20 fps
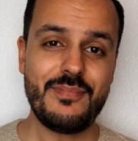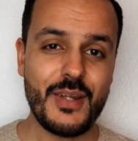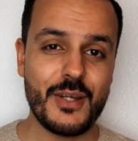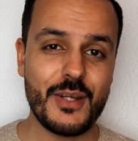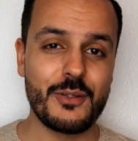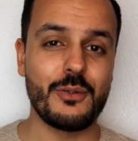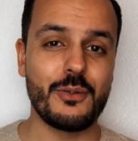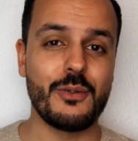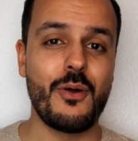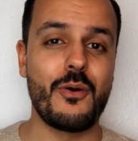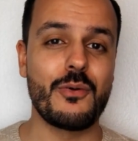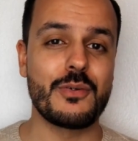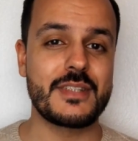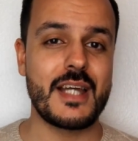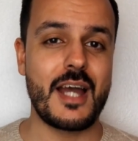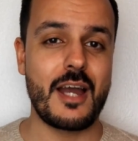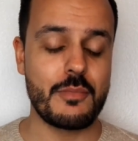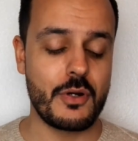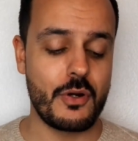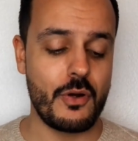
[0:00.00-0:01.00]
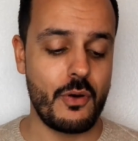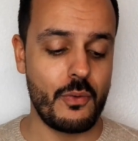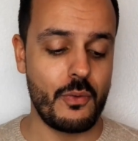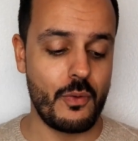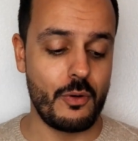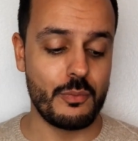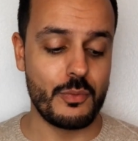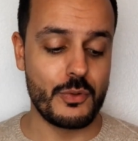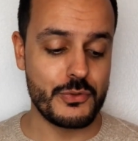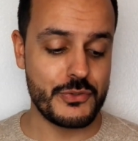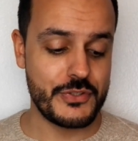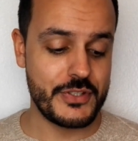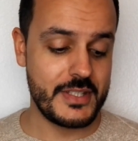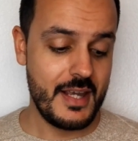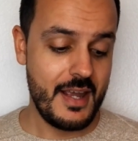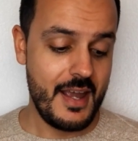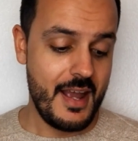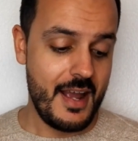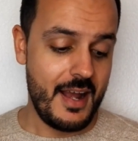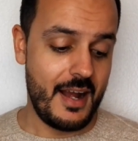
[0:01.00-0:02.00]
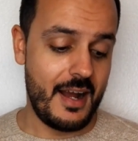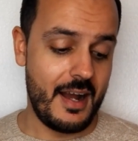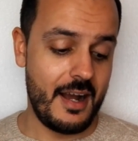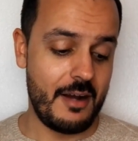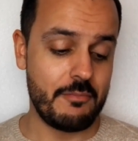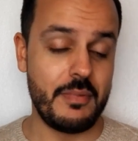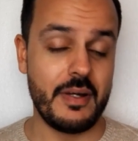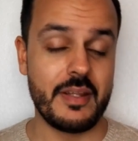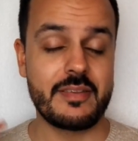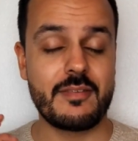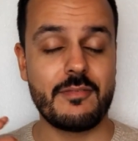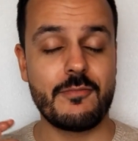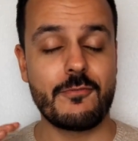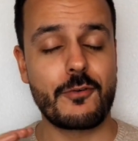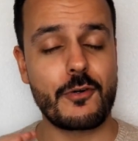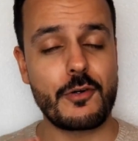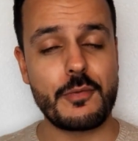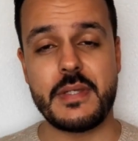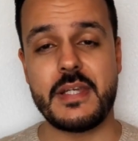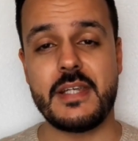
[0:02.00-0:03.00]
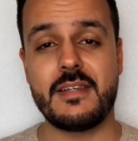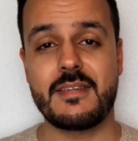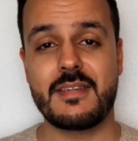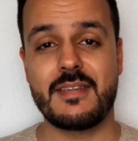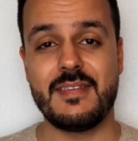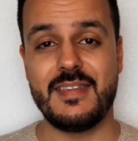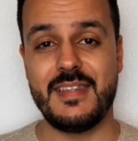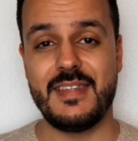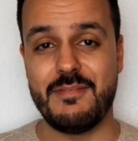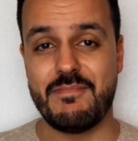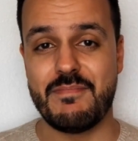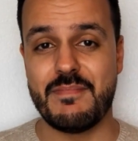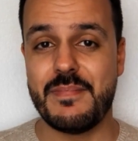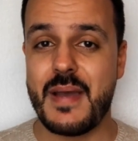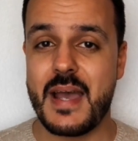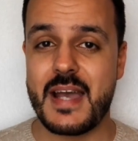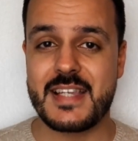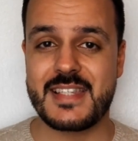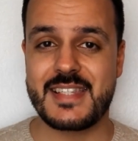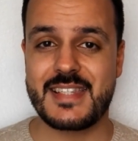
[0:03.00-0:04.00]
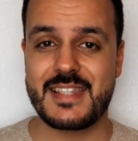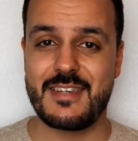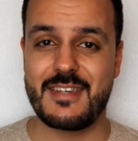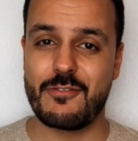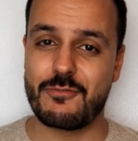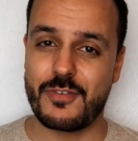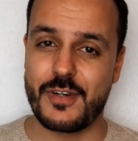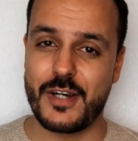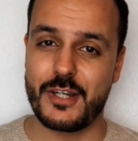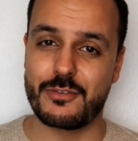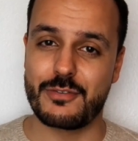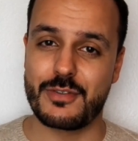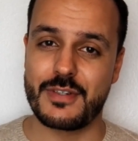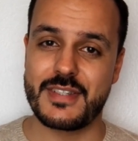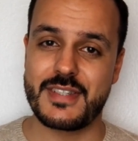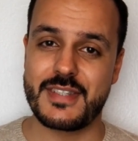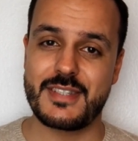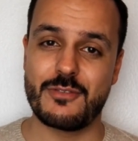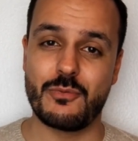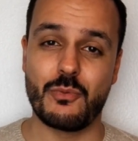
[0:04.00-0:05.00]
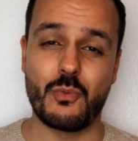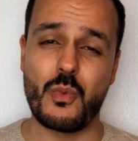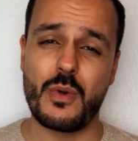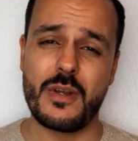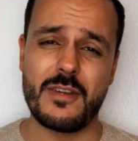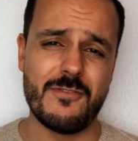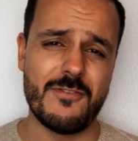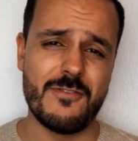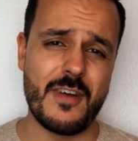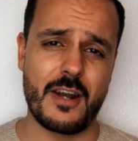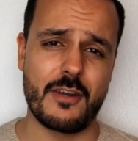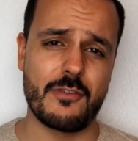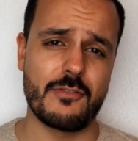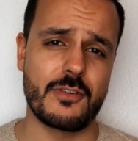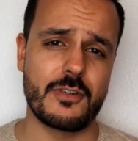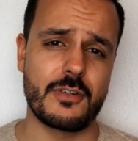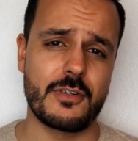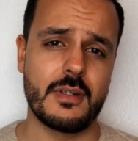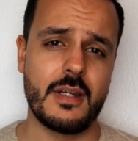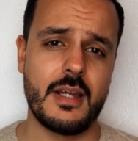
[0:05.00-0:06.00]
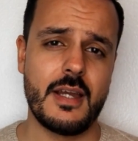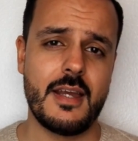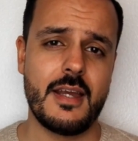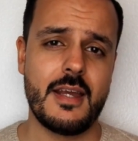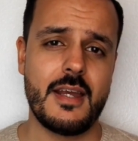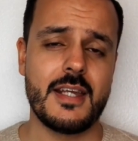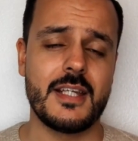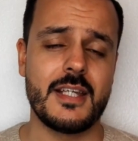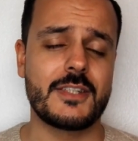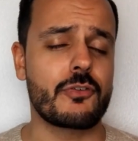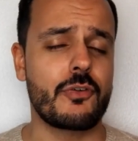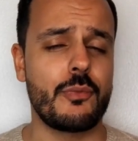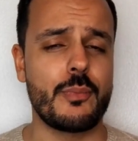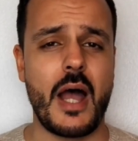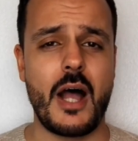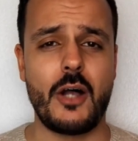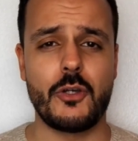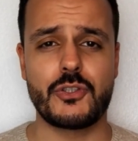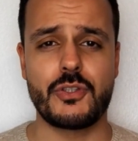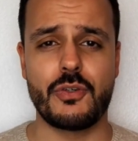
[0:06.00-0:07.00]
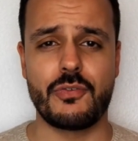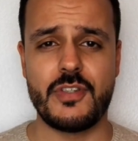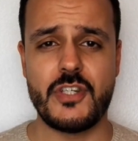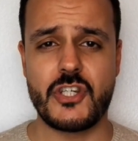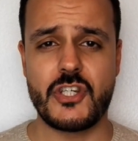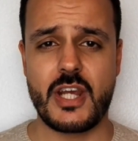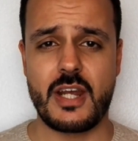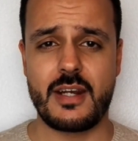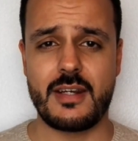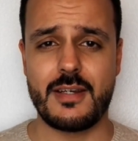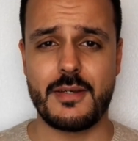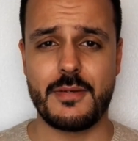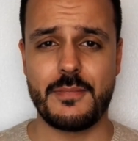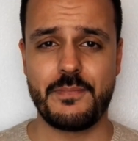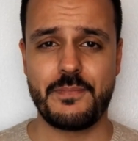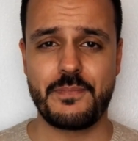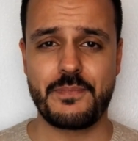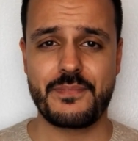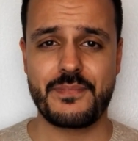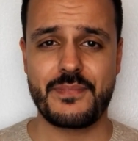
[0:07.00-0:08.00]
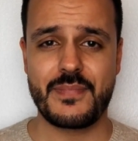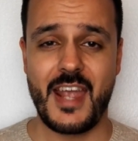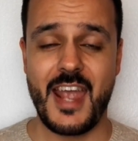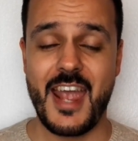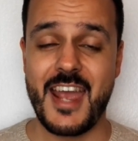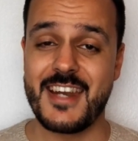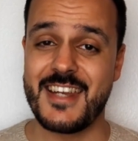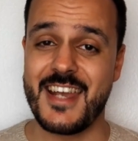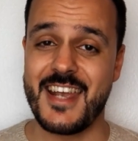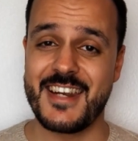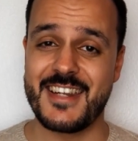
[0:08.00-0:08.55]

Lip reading: a long time ago almost. But for me, the best fragrance with Vetiver is from the house of Nishane, and it